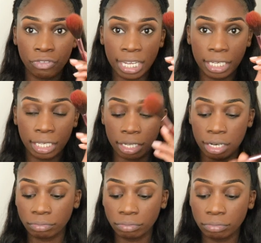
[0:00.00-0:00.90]
right
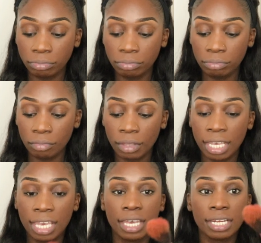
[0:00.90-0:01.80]
here
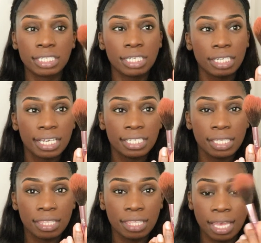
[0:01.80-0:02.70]
and it's a
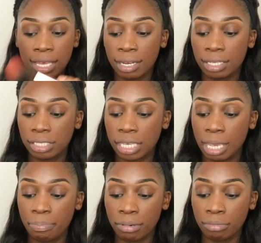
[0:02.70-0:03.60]
nice thin
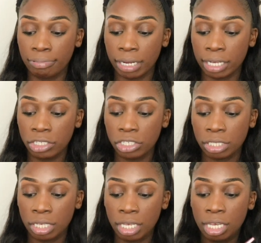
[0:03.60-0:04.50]
tapered
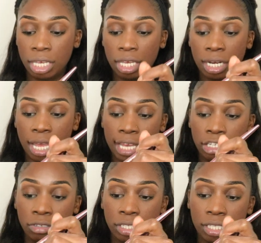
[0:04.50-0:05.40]
brush and I
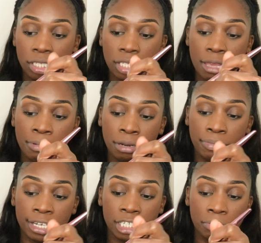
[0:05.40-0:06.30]
use this tapered
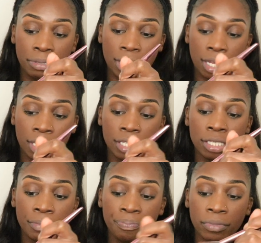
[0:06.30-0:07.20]
brush
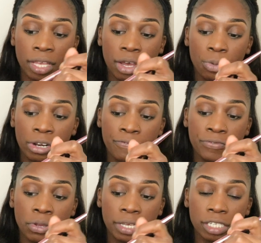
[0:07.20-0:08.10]
because I want to
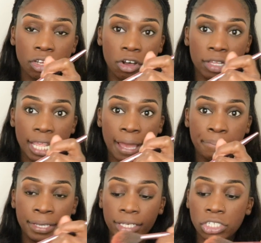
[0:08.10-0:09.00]
focus on
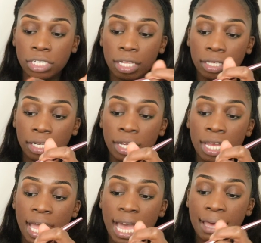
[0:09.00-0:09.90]
that peach color.
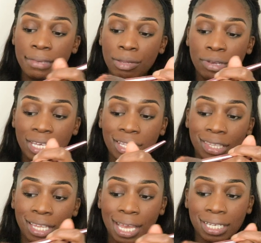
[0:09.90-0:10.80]
I mean, we
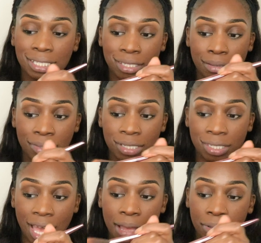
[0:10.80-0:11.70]
can like dip and
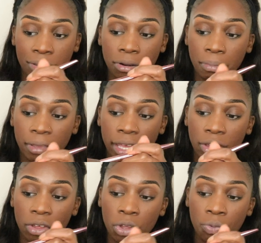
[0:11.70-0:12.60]
dab a little
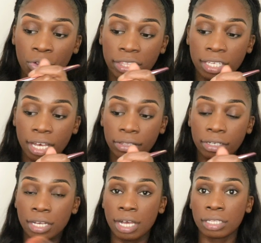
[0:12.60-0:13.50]
bit with the
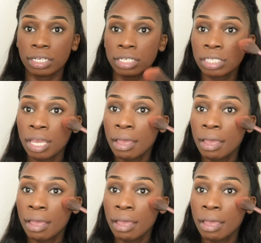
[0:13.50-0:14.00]
other colors,